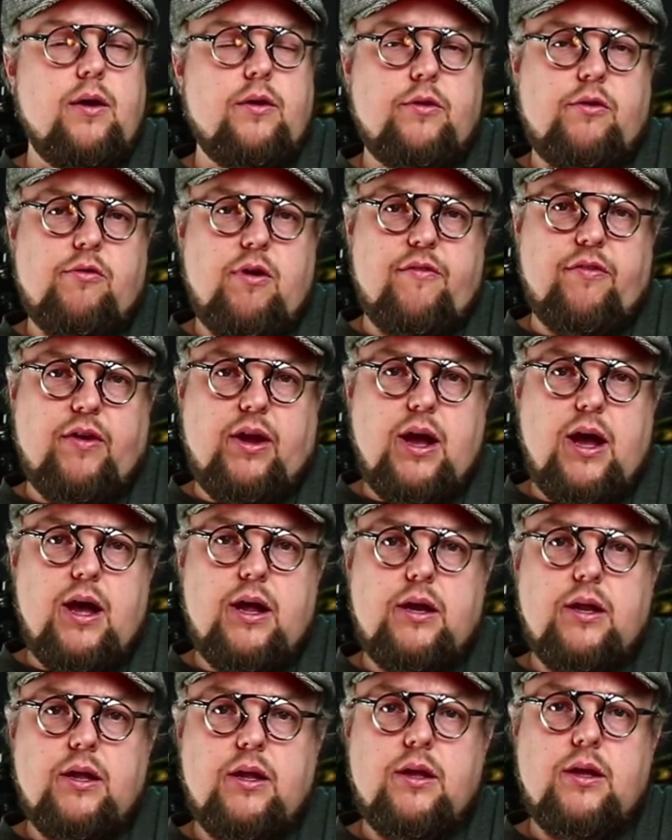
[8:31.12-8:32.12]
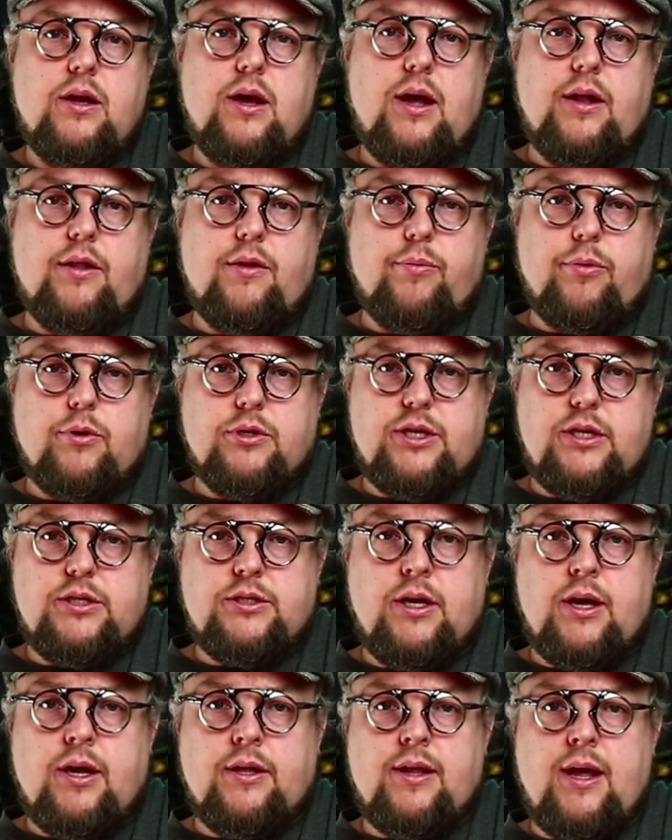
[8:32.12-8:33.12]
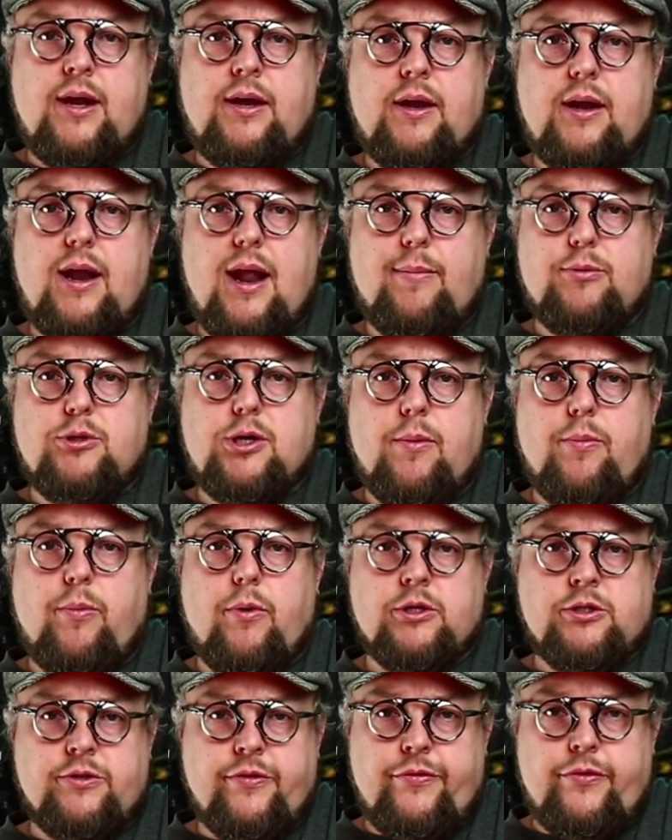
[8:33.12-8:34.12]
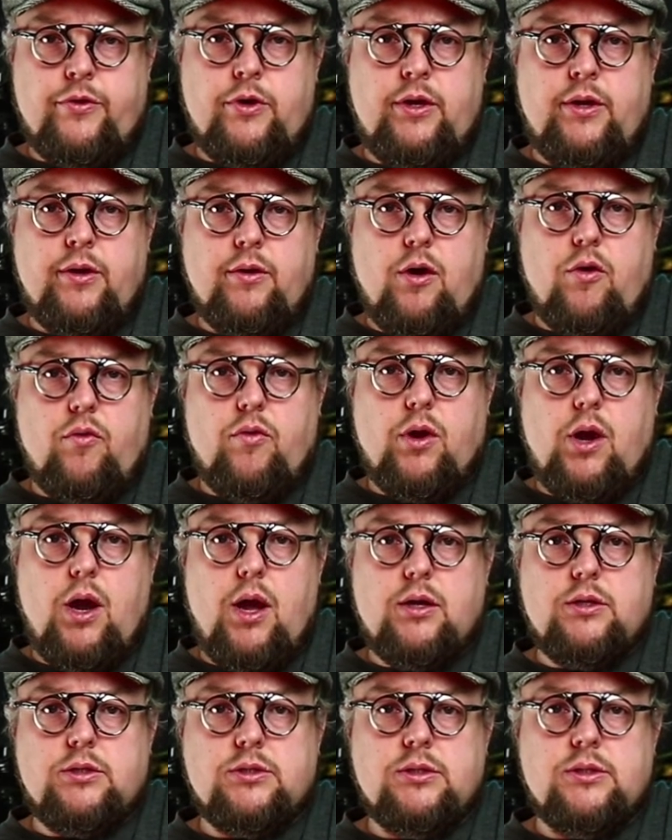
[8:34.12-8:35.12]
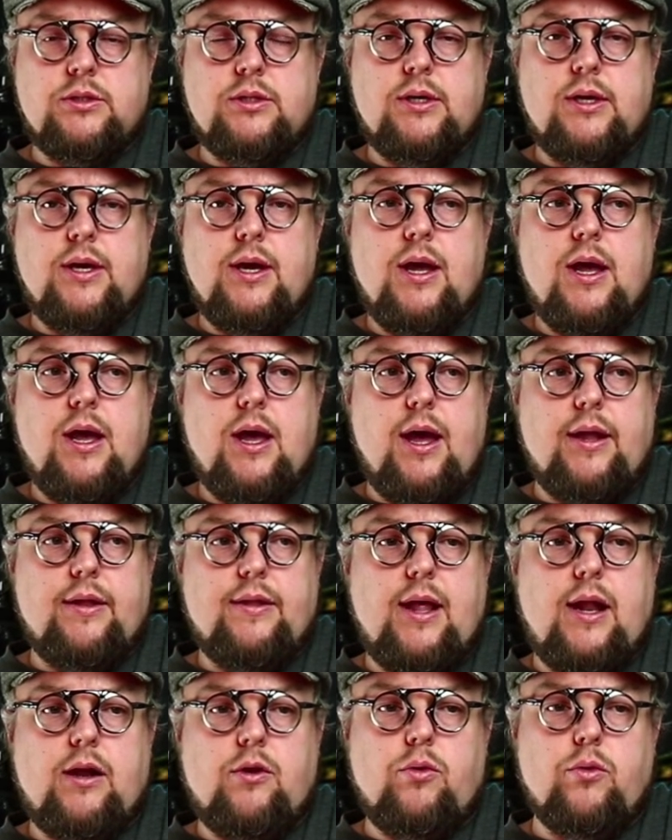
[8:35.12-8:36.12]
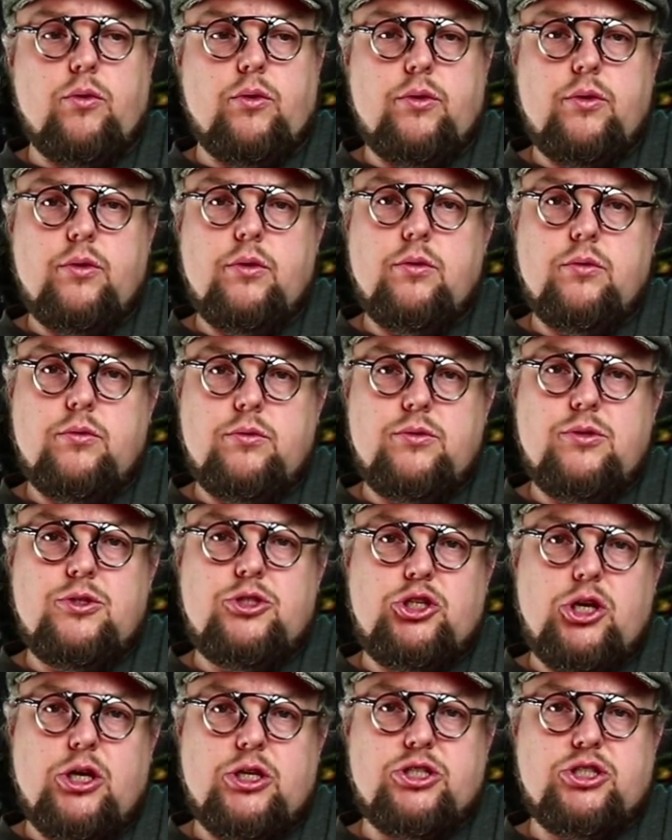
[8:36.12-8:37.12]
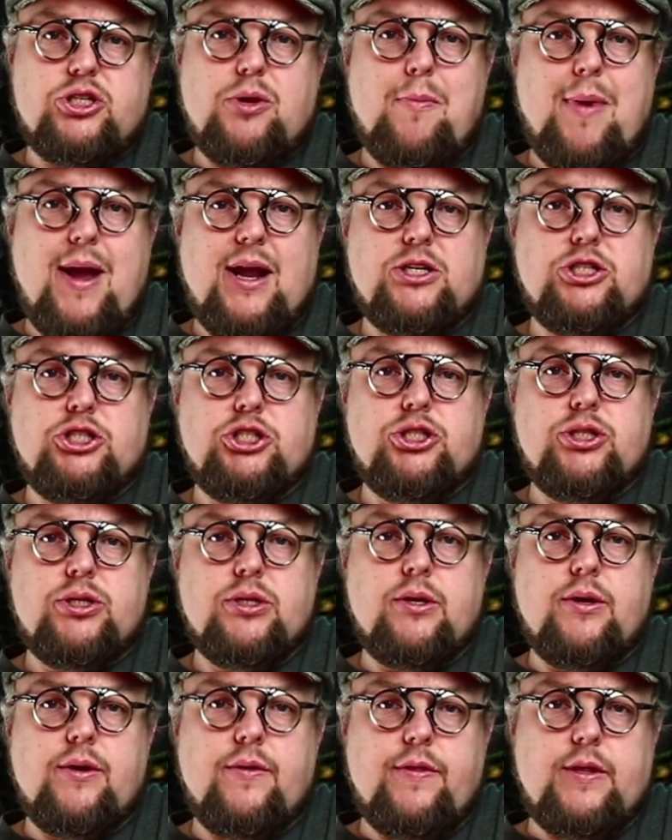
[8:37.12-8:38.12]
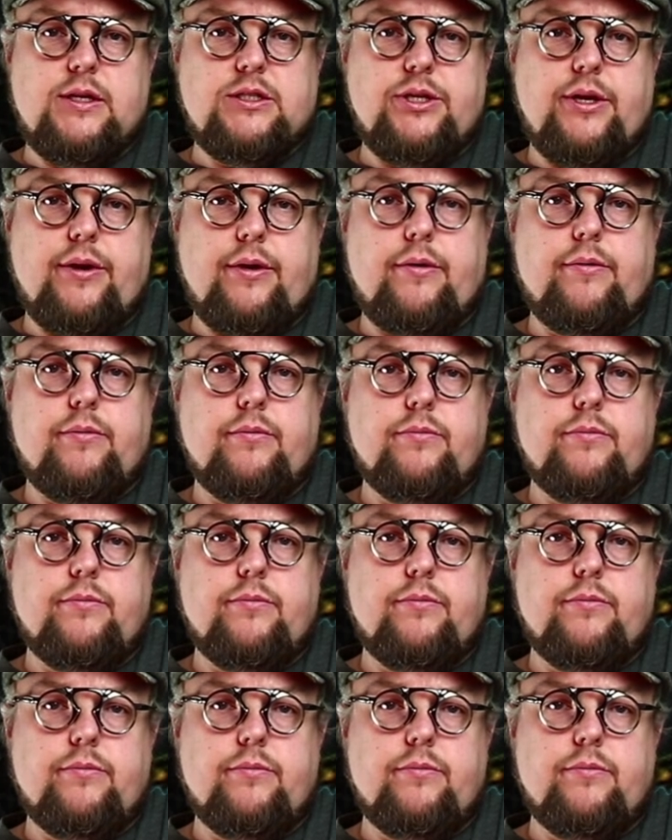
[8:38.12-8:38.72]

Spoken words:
Graphic card and the processor at that laptop was fully overclocked, and that could just match this here.